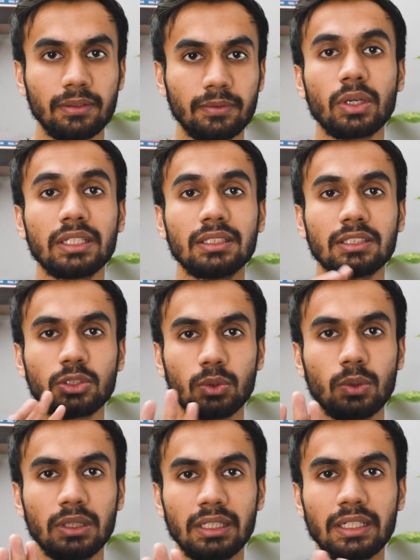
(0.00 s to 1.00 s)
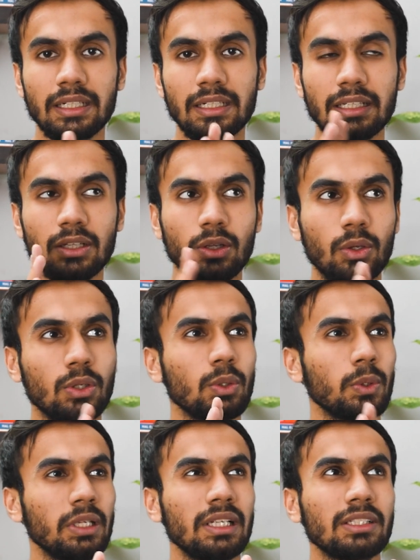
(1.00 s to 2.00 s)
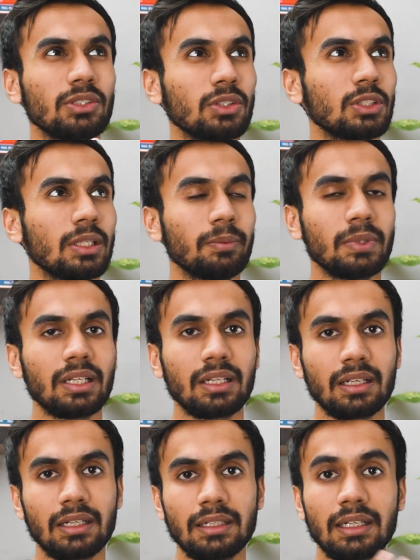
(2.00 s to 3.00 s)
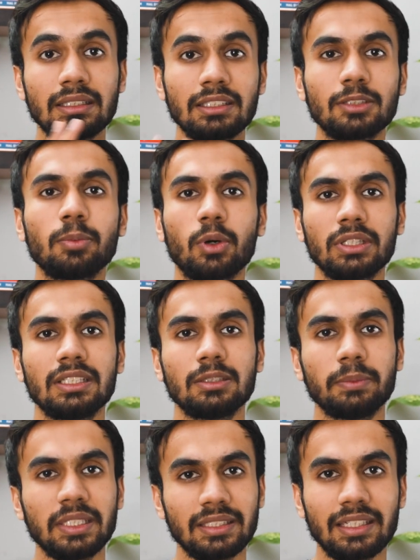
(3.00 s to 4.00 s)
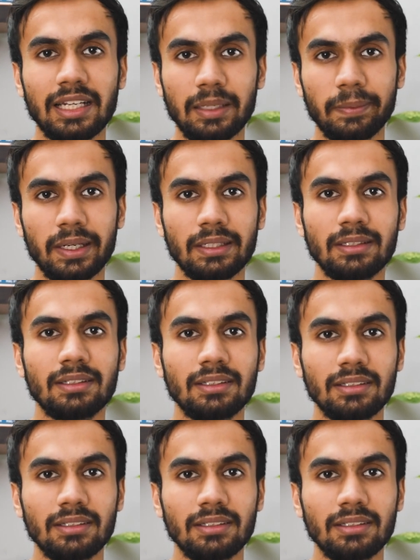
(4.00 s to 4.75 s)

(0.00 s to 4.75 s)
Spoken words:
So I just sold the Kindle on OLX or something and I just bought this basic iPad.